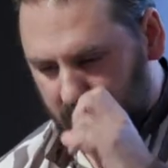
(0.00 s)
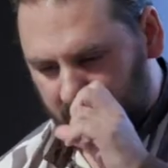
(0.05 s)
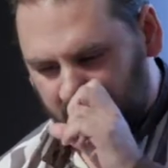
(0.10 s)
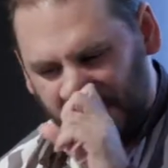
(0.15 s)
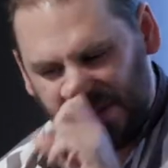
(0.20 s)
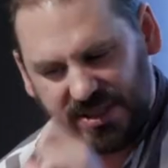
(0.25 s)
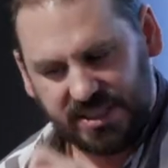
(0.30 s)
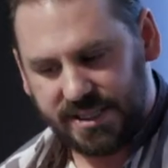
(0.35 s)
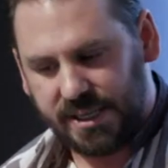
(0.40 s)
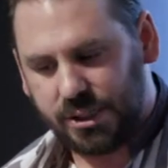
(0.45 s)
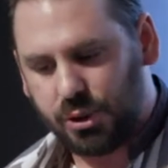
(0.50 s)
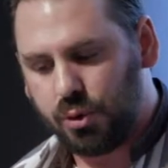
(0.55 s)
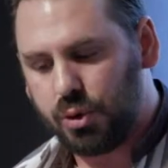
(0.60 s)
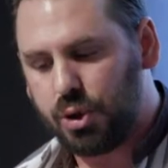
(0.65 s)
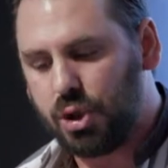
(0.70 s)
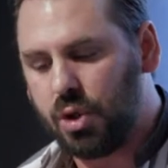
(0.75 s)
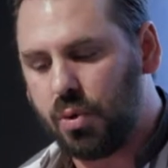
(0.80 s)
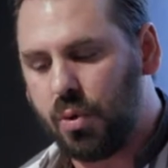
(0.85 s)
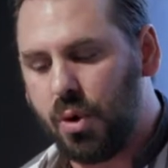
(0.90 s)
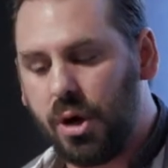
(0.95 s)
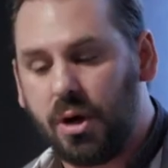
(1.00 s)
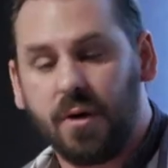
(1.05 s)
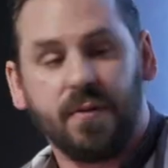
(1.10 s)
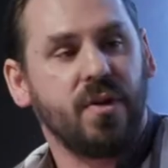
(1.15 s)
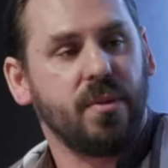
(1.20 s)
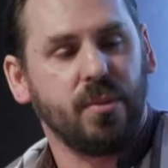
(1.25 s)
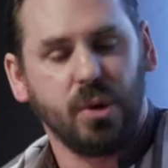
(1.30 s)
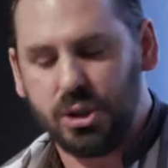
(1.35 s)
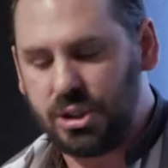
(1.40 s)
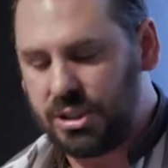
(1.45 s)
was central to the work of
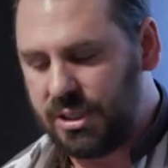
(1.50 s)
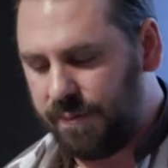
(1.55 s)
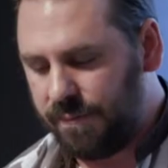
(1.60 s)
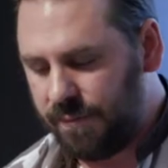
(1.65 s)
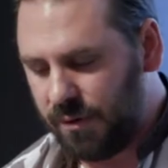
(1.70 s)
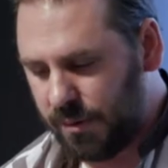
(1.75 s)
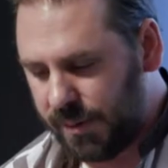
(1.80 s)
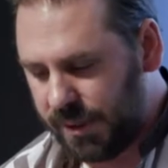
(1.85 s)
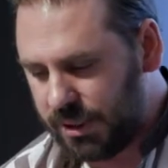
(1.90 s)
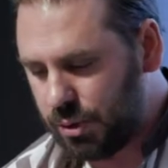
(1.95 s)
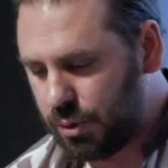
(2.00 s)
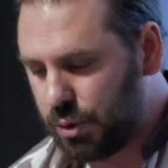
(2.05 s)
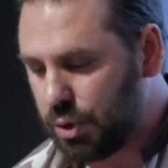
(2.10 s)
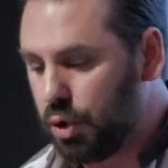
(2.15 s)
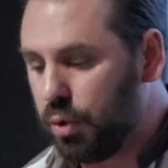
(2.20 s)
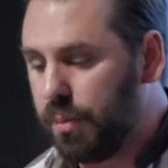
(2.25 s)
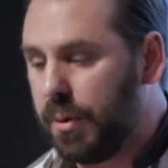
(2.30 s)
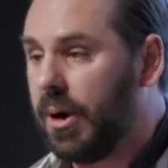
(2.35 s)
the most influential zoo